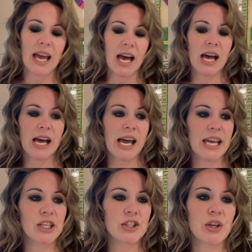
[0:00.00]
Uh,
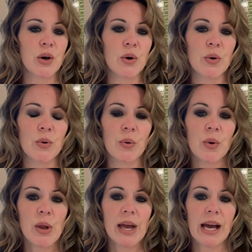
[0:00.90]
and so
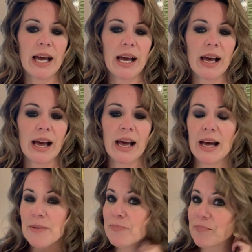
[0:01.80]

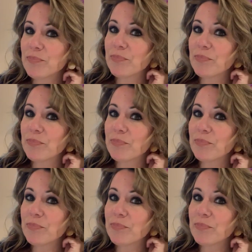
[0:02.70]
um,